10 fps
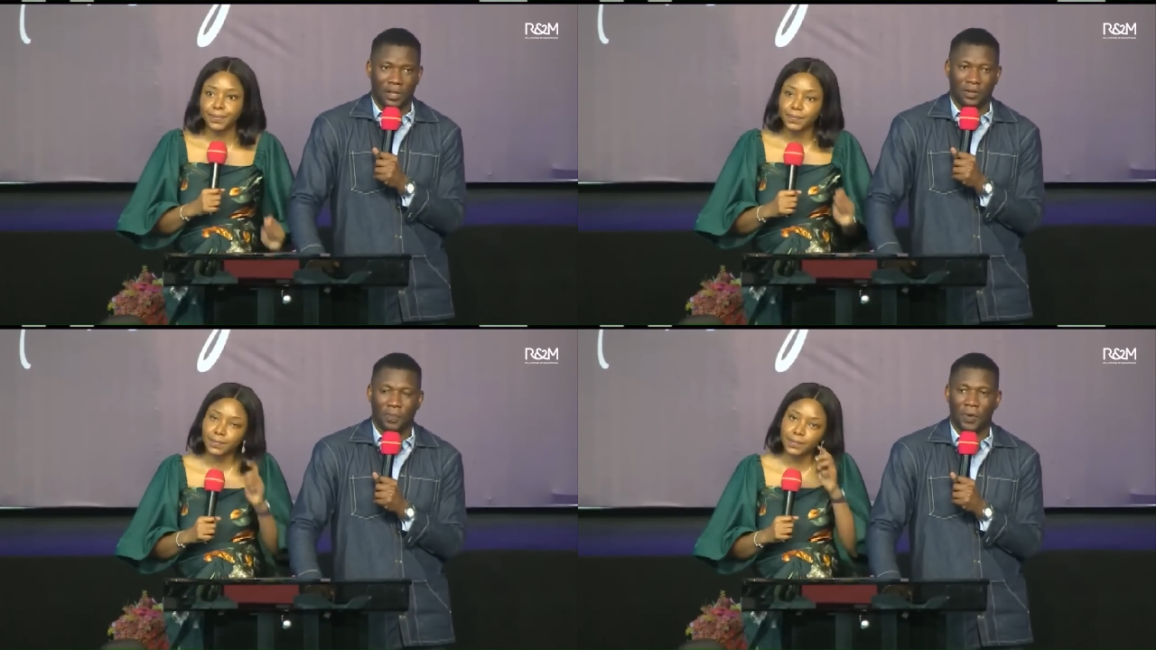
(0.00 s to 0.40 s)
Speaker 1: A
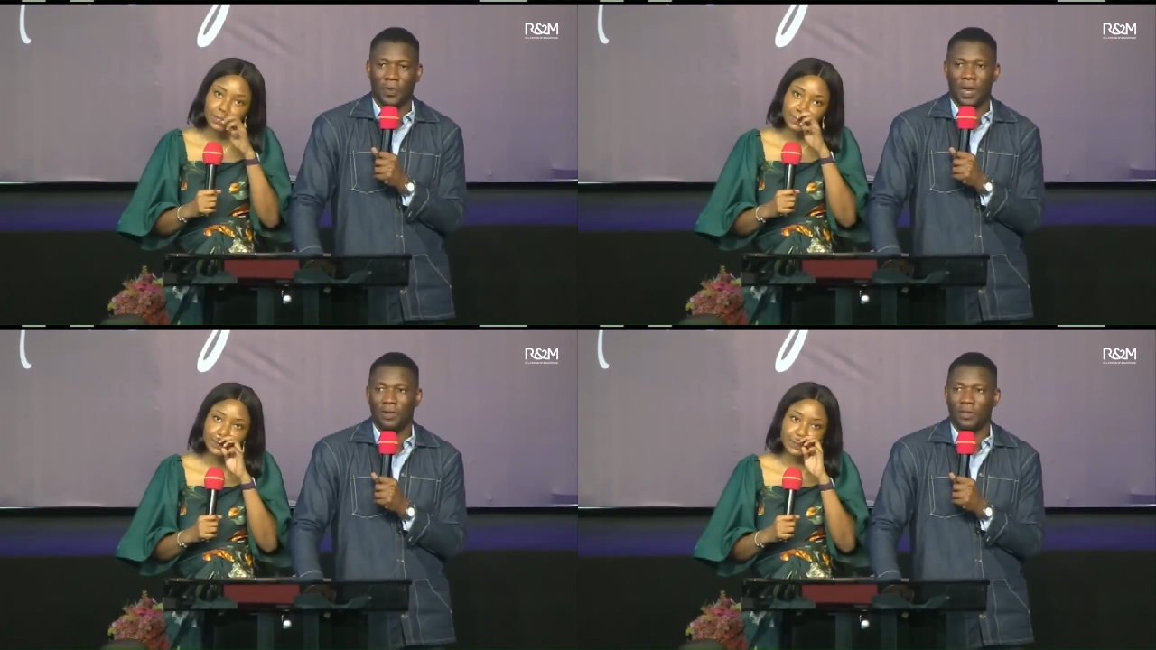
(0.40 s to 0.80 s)
lot of
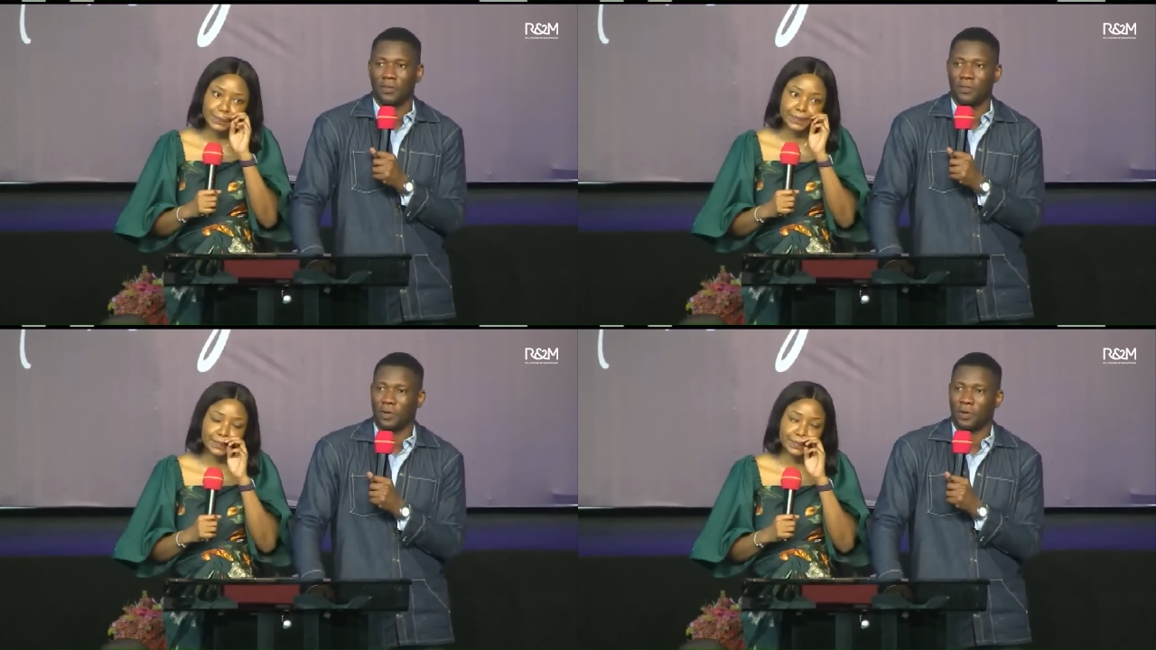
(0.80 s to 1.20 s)
people are
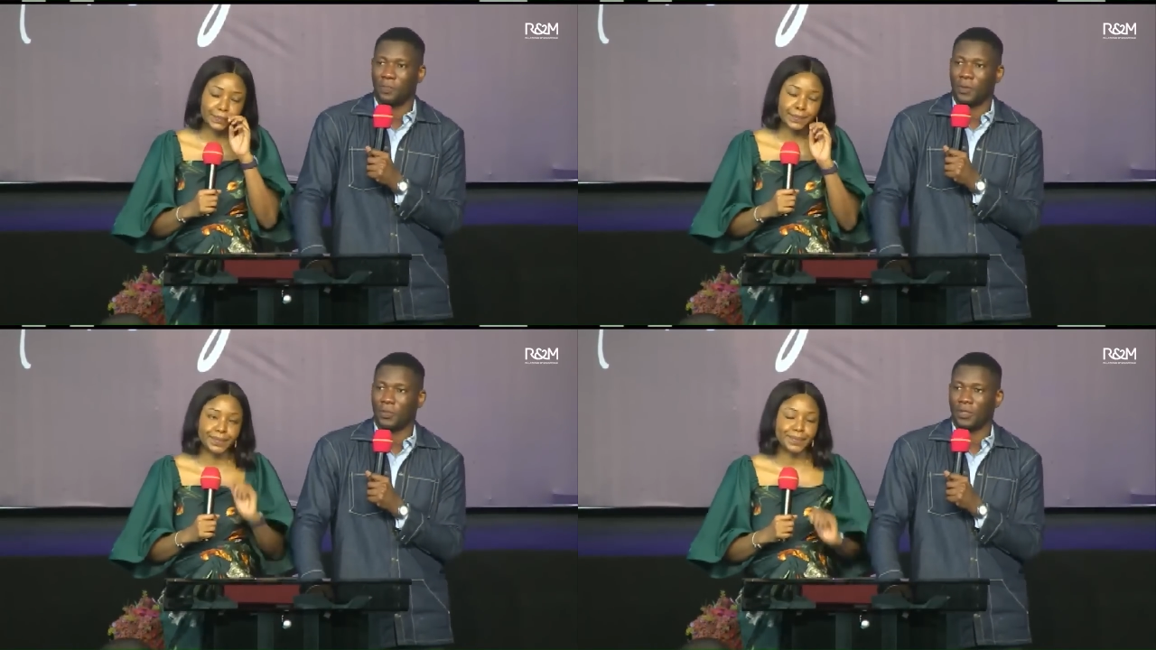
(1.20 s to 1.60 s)
looking for
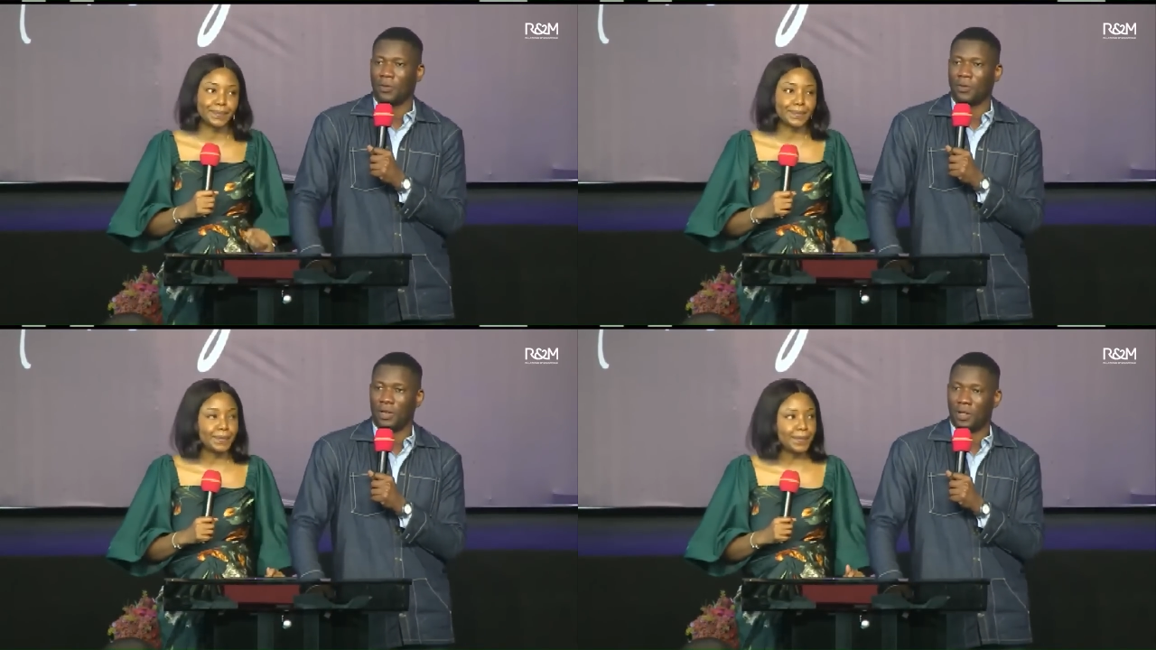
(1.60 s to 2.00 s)
people that
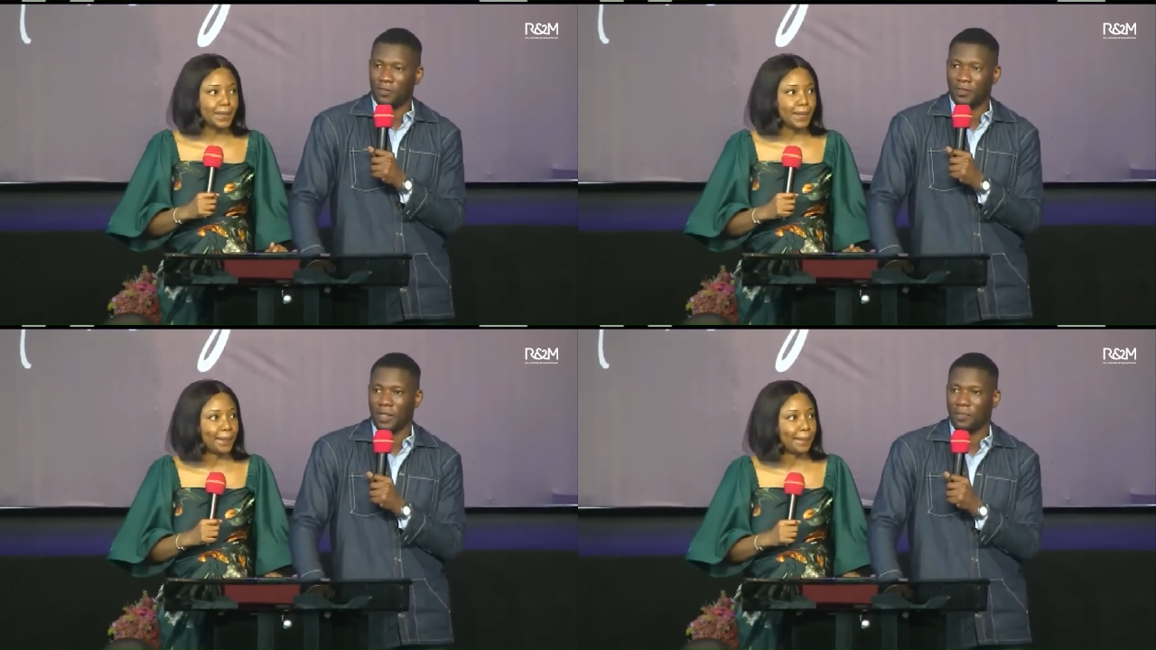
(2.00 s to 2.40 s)
will
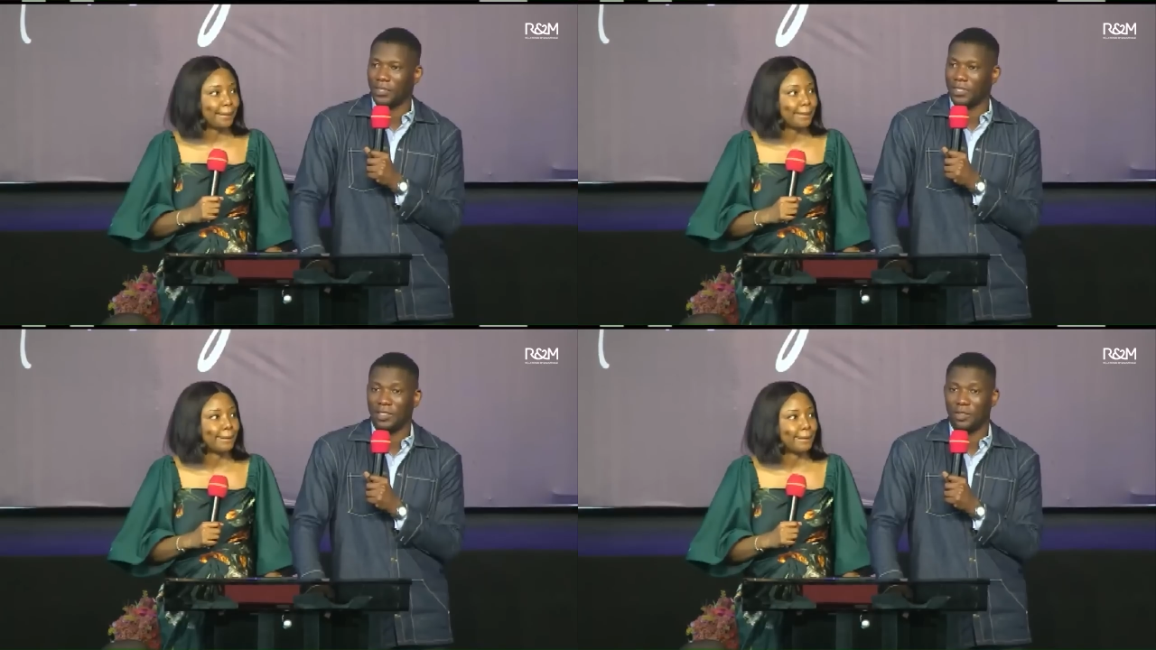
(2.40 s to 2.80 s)
love them,
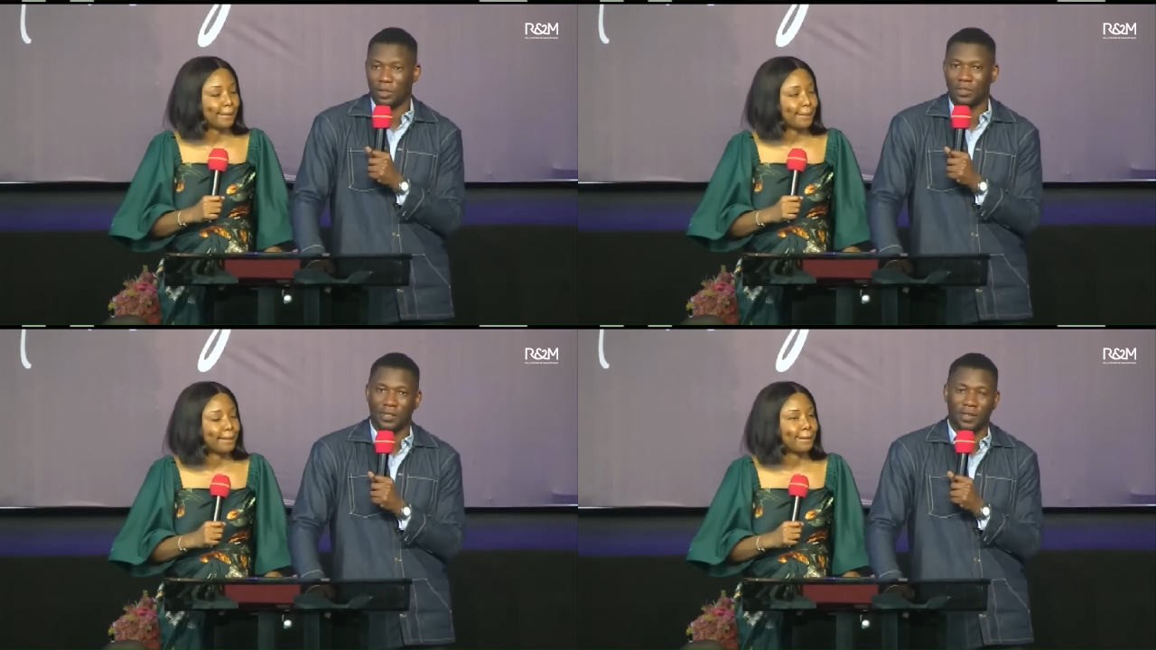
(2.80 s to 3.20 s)
but they
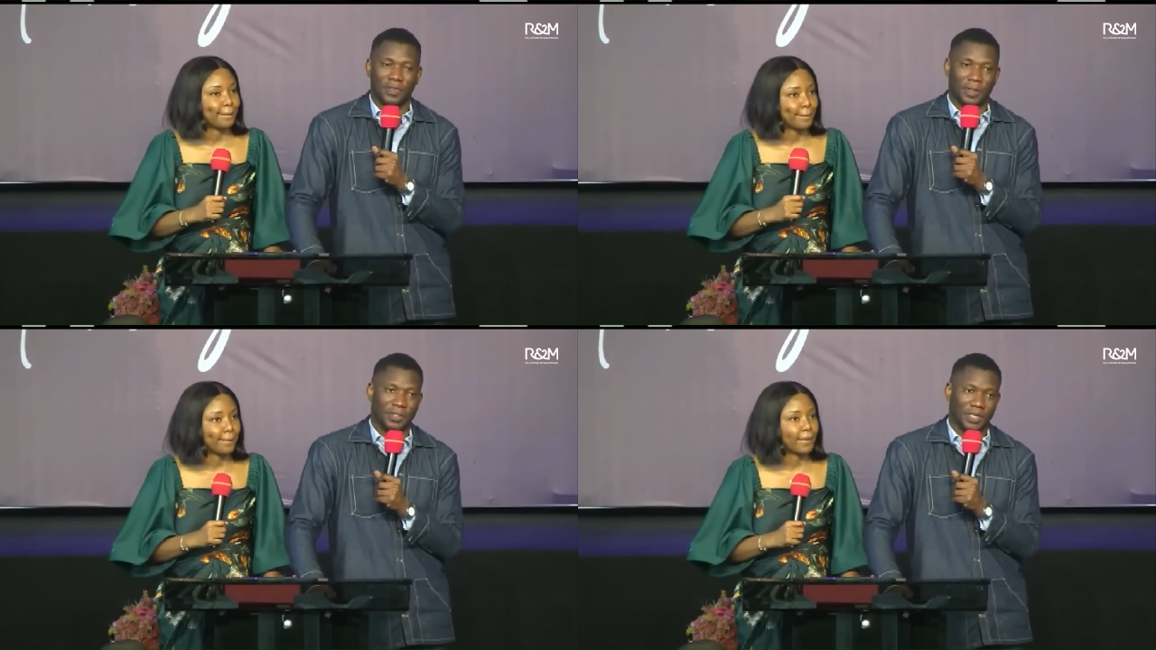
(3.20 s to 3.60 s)
don't love
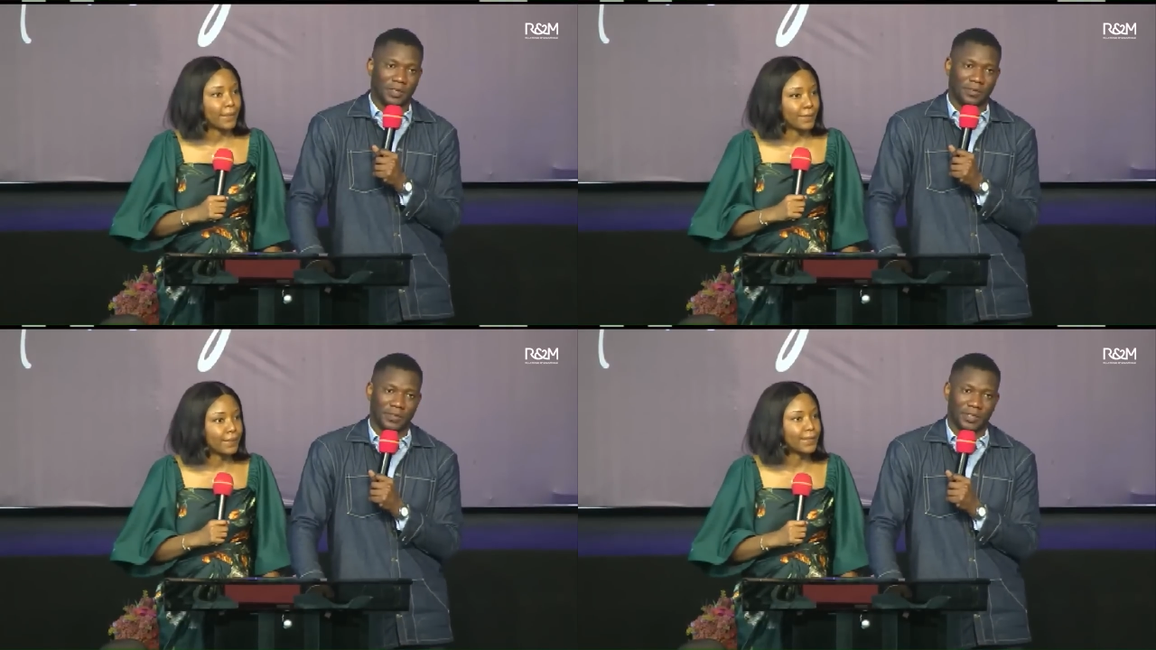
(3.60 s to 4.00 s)

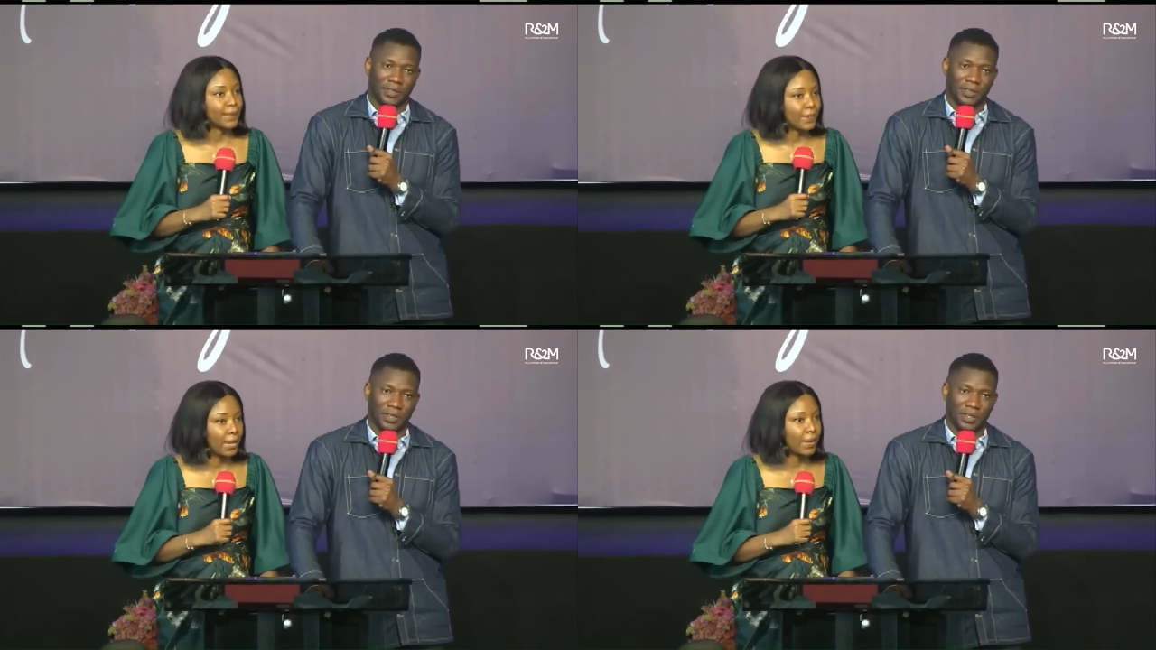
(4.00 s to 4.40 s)
themselves.
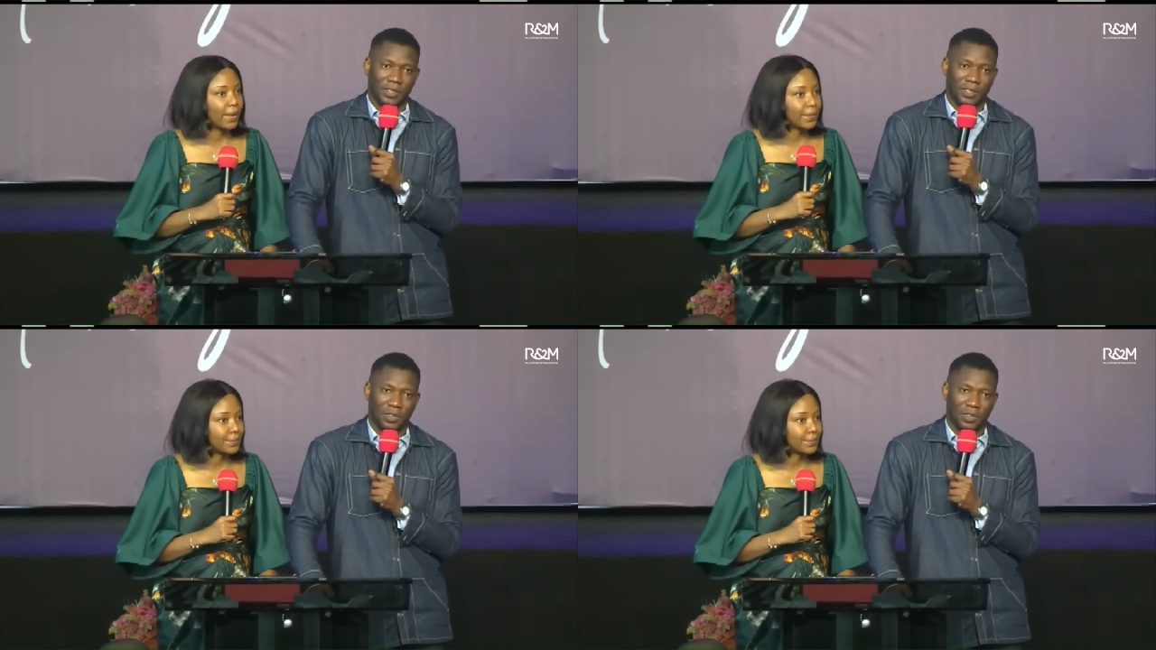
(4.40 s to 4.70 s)
Yeah.